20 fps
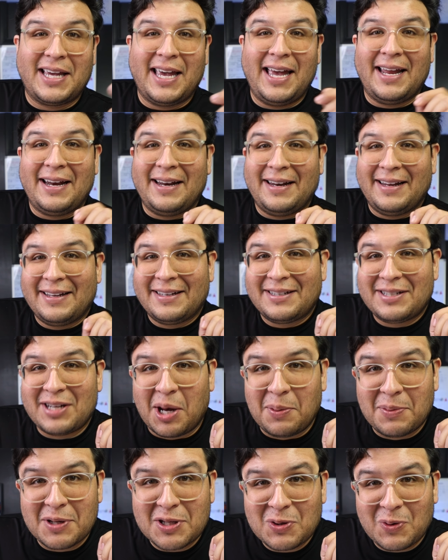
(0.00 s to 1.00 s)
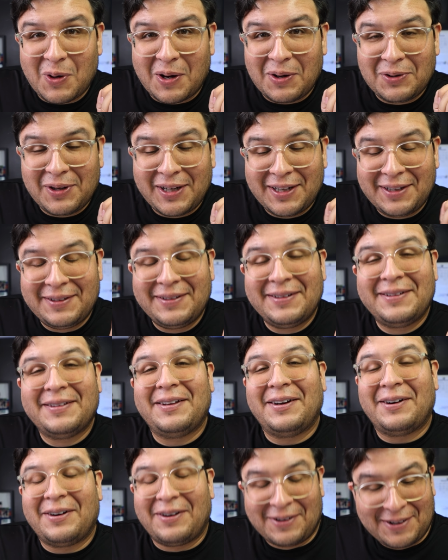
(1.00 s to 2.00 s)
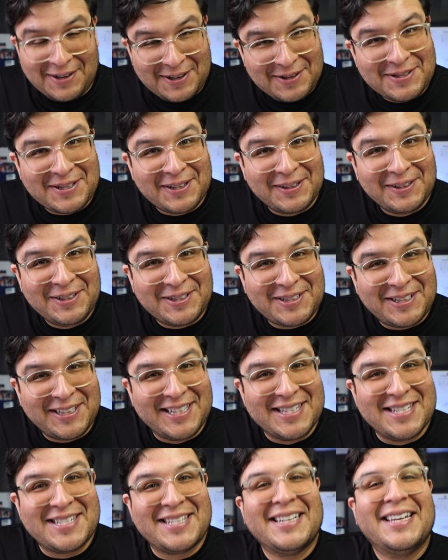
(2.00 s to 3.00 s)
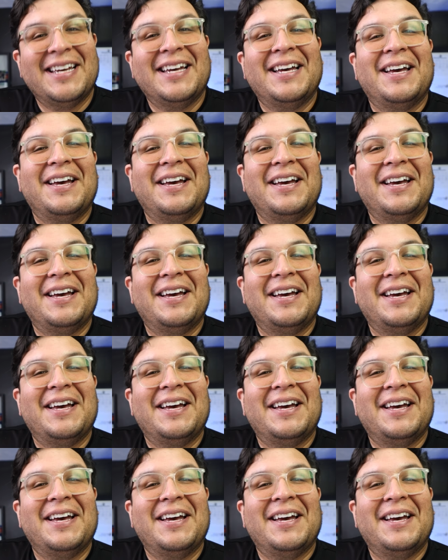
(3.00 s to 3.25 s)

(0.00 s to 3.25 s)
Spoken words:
again, Thomas Swalwell, there are no solutions.